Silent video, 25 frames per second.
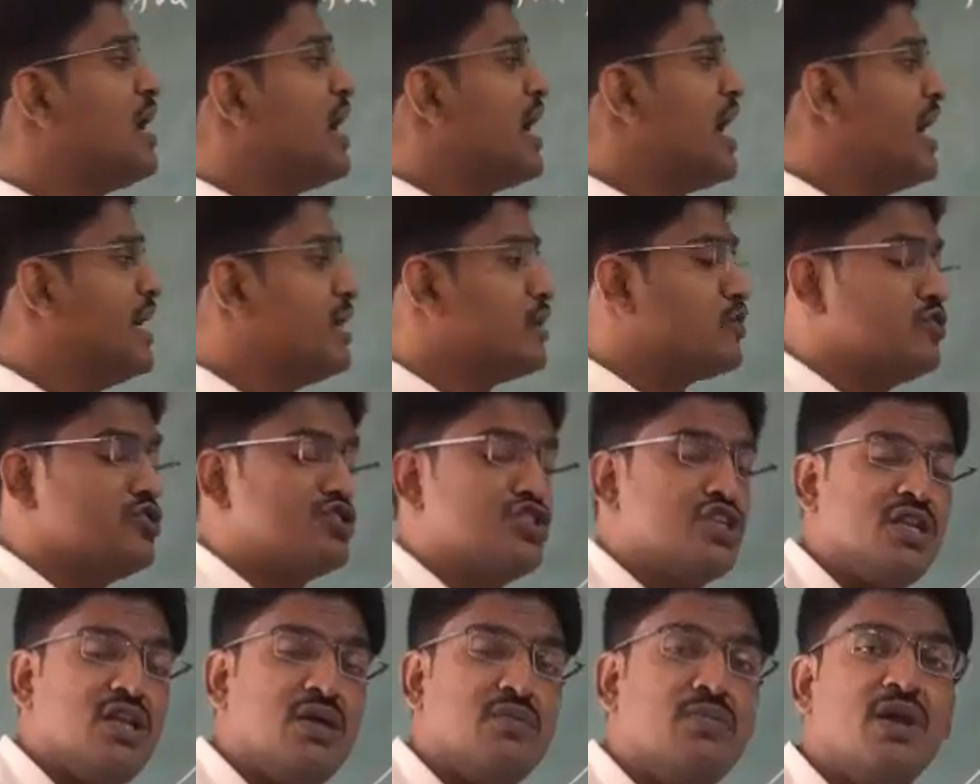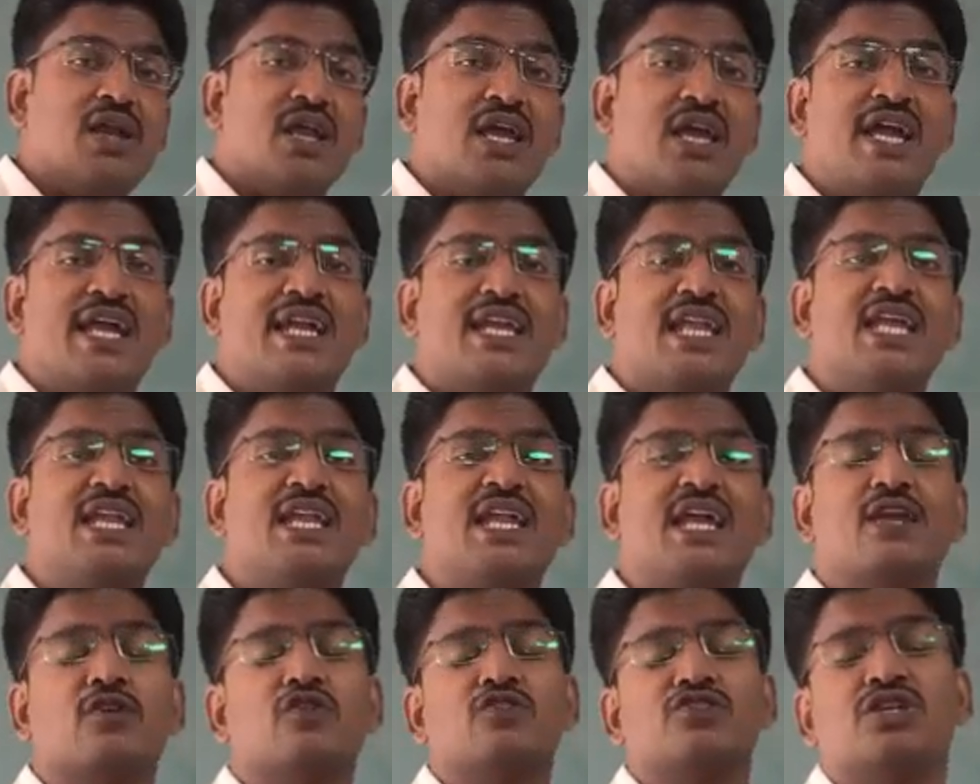And question number 18
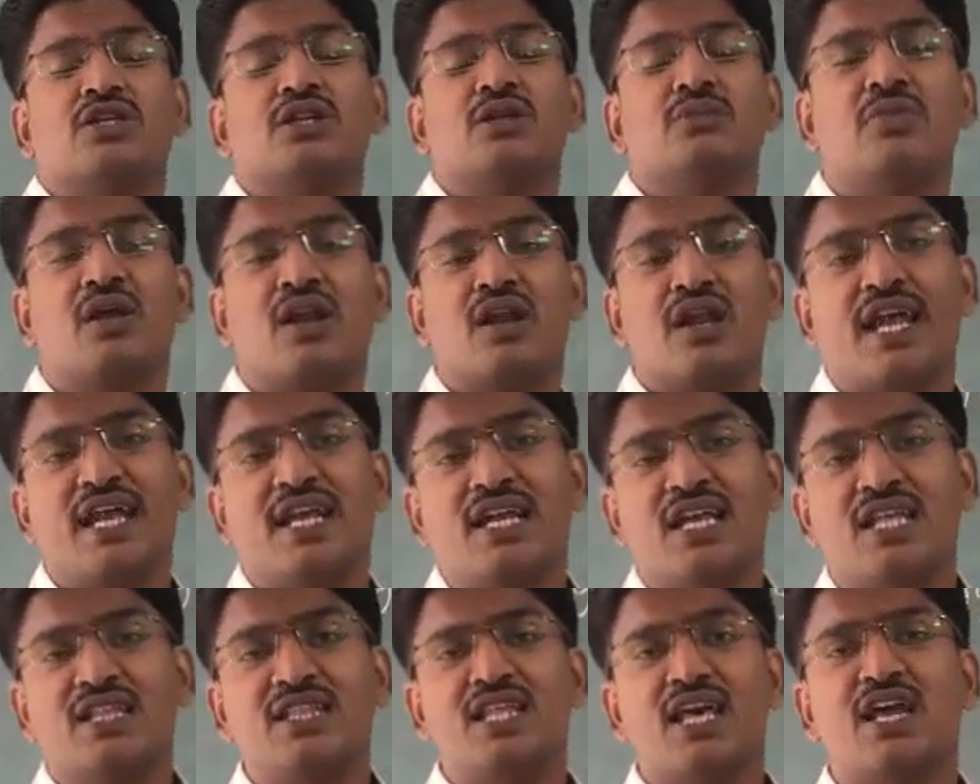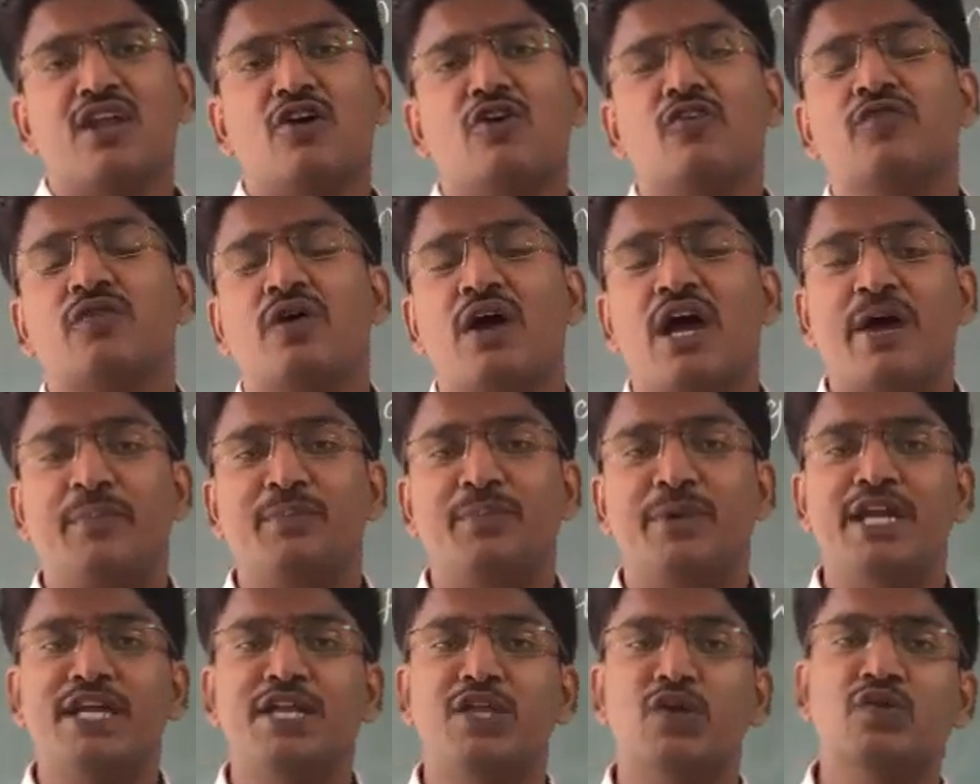and question number 19, they are of
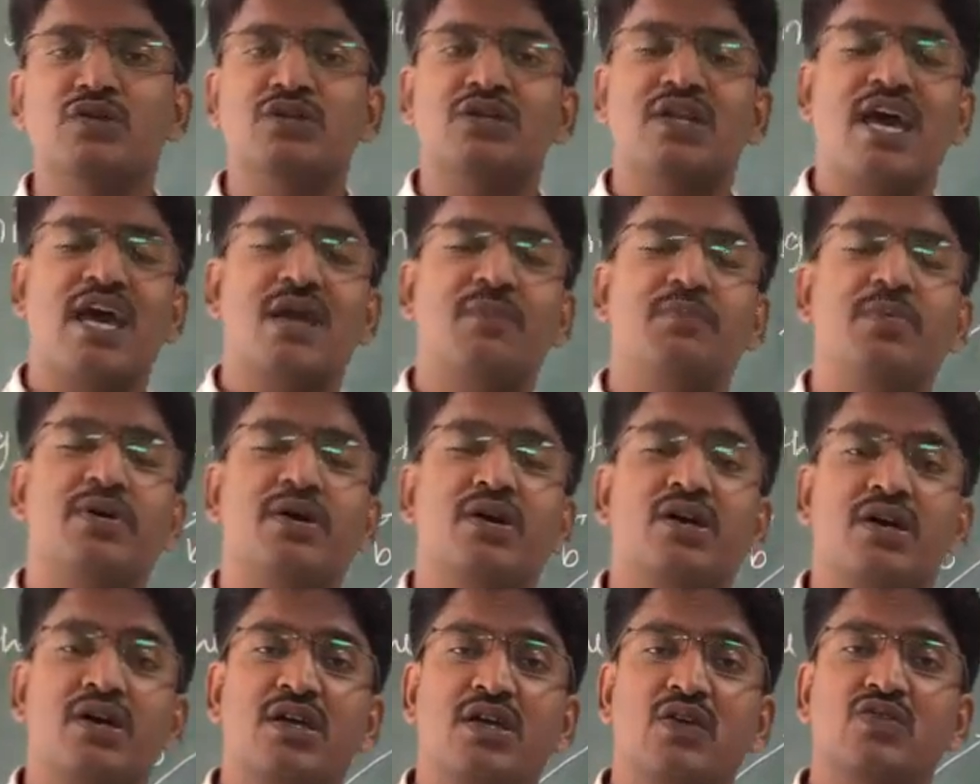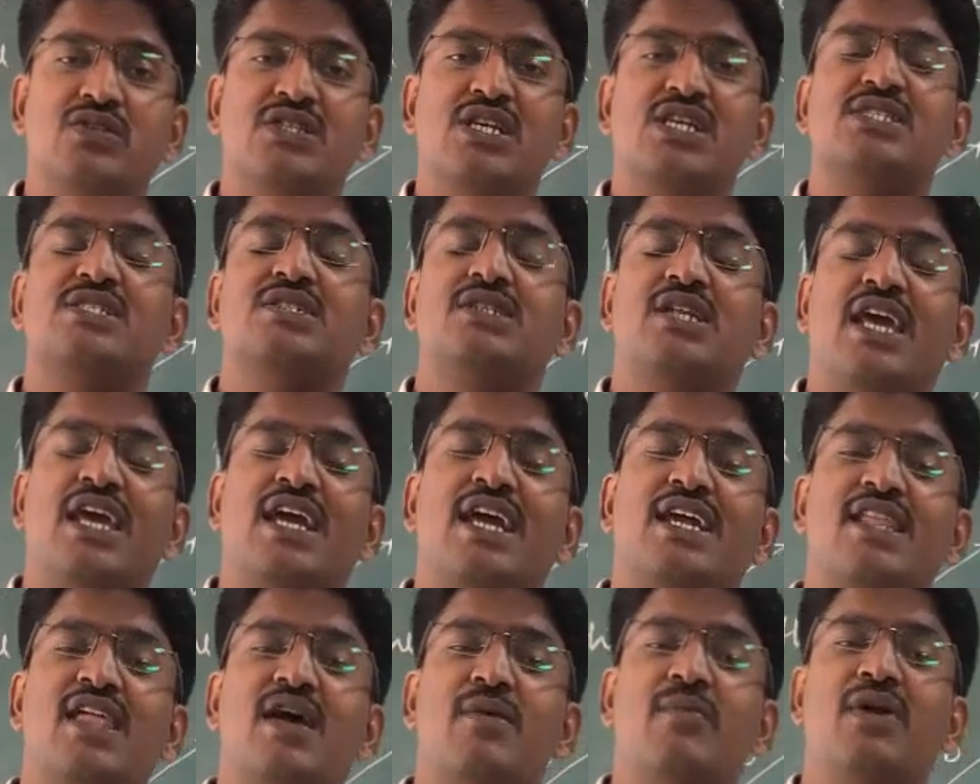aptitude type. You just
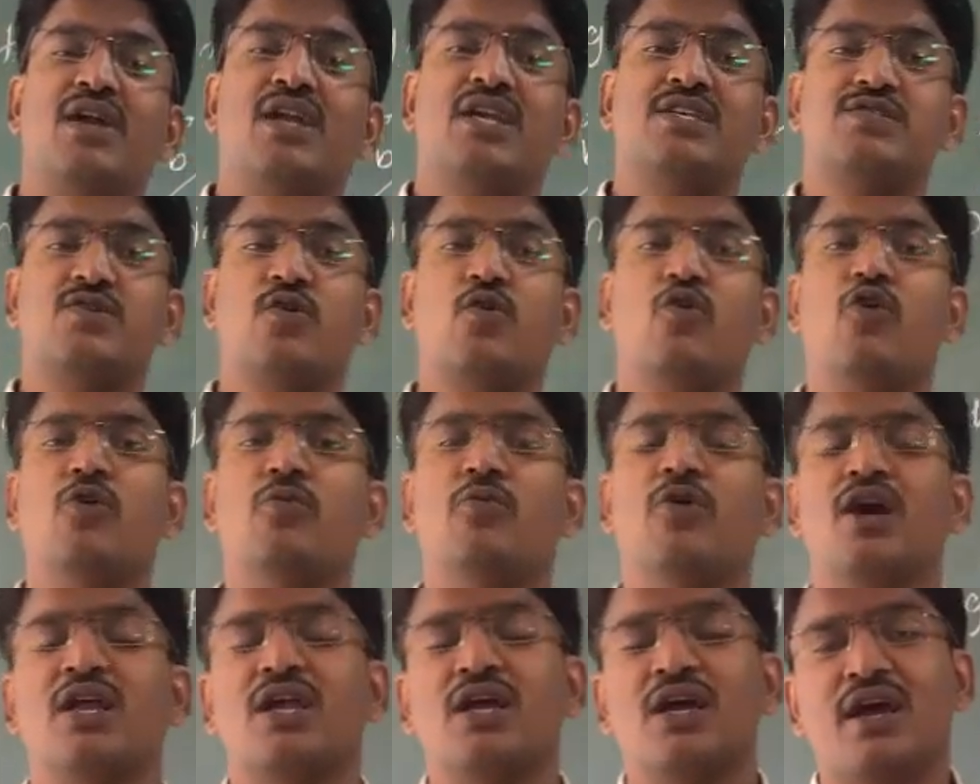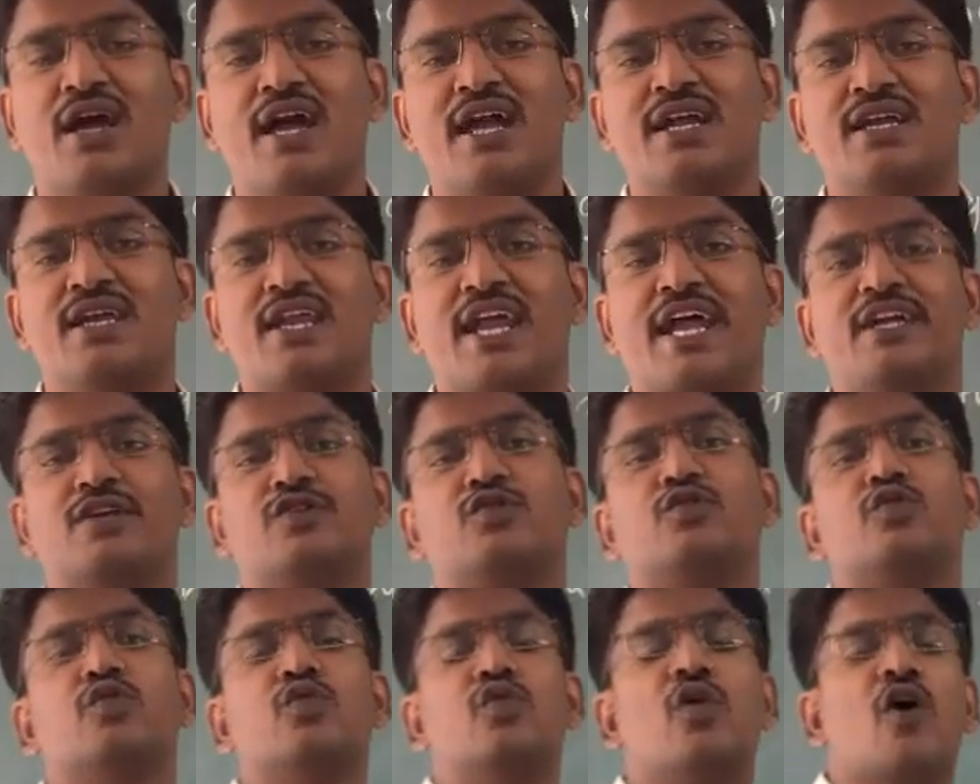take them as a homework and try
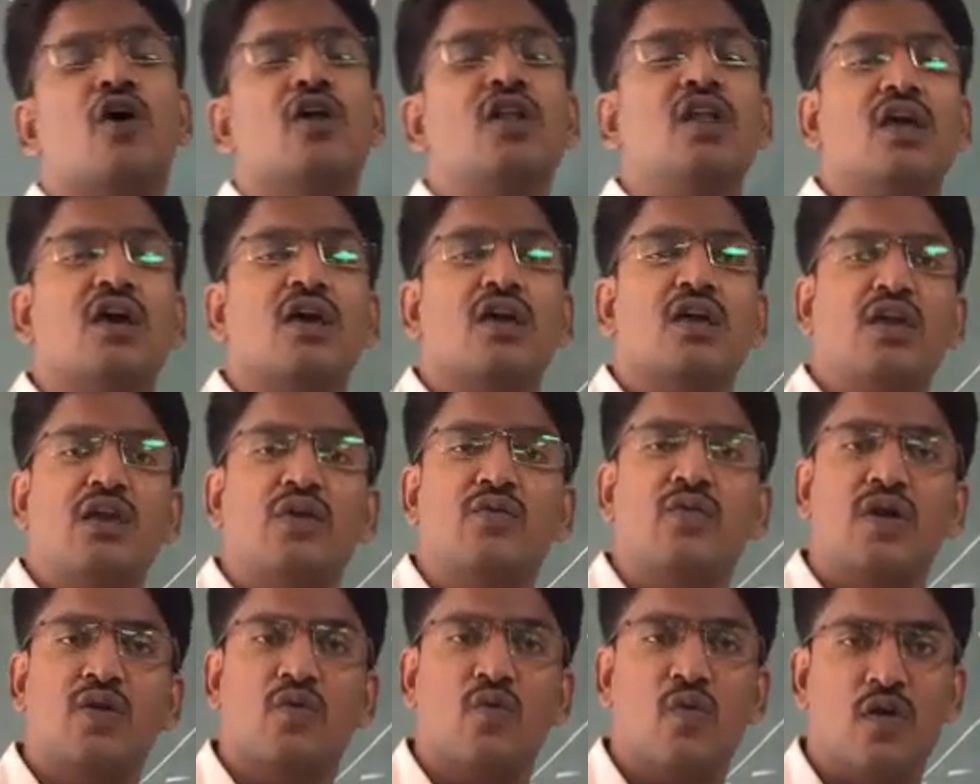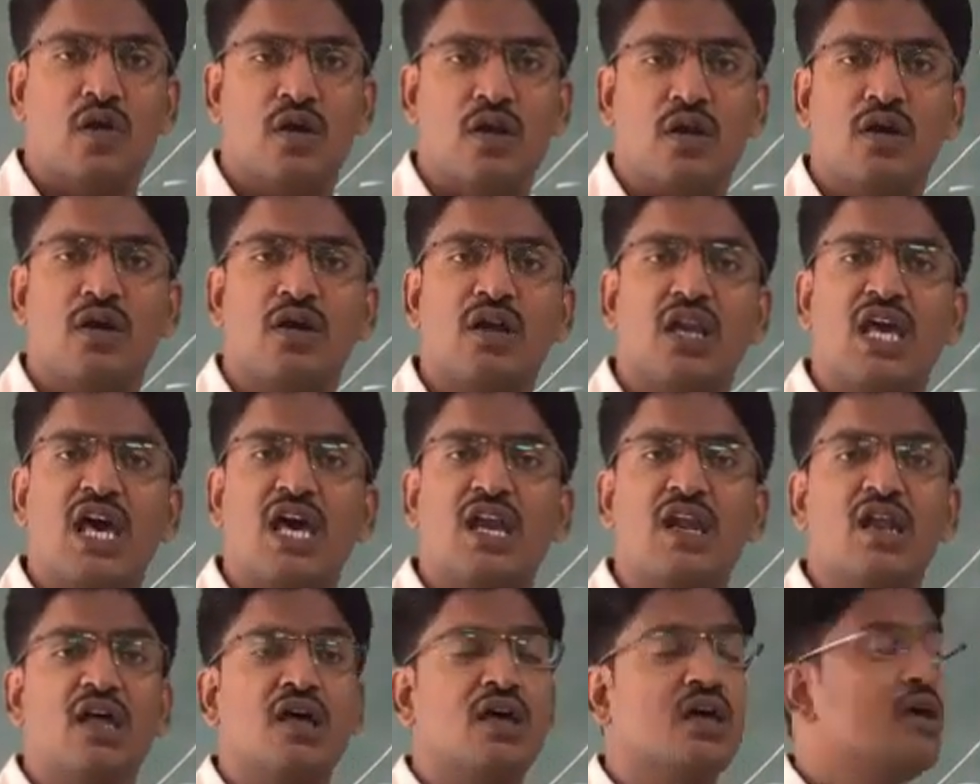to do on your own. Clear?